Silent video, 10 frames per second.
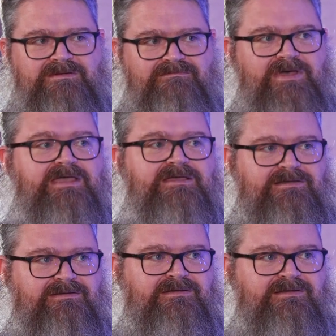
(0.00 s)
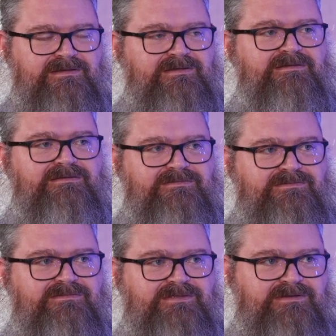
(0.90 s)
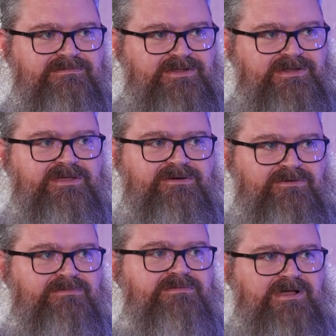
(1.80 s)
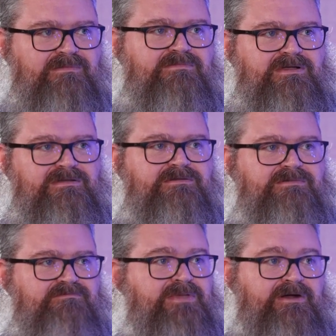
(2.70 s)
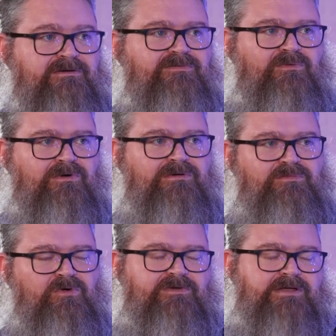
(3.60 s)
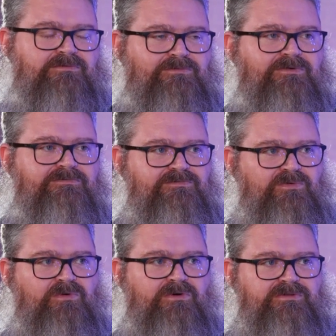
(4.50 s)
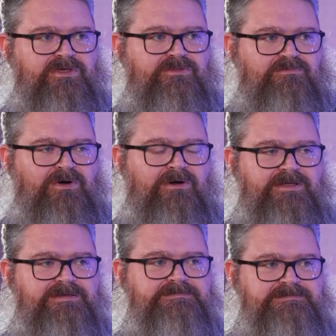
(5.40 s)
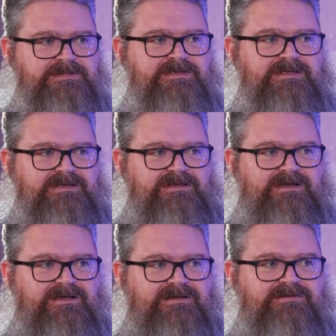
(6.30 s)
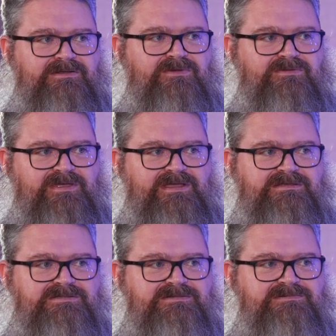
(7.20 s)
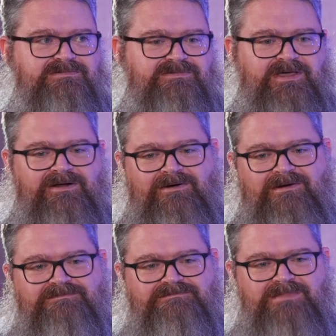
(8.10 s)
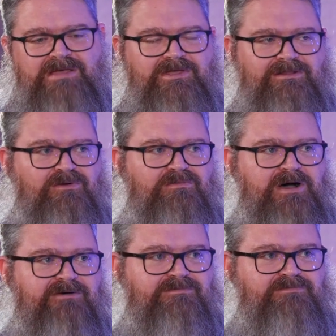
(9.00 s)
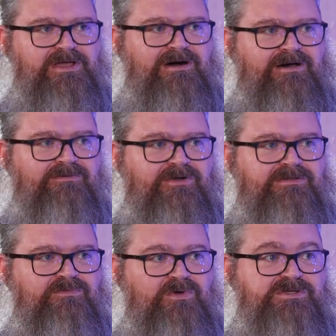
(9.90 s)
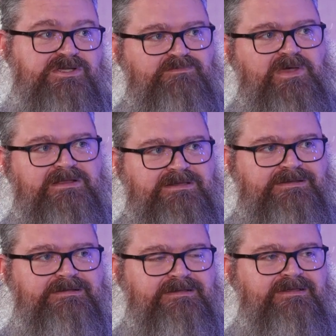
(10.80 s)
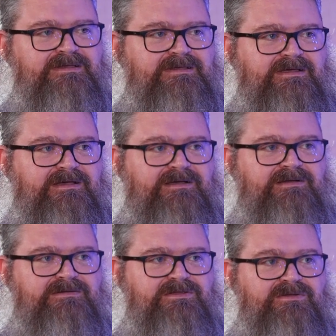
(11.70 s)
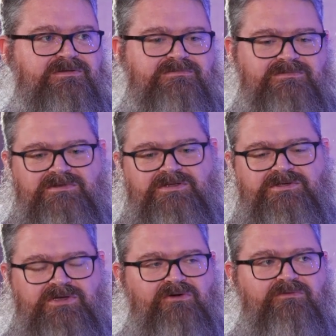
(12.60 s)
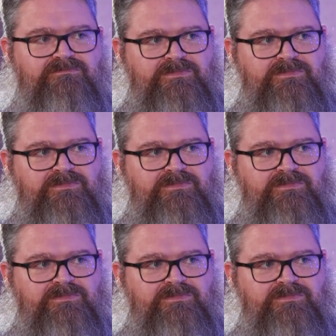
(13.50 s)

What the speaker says: make the deal better, more favorable for the other party, to do things that are maybe a little above and beyond what's expected, to show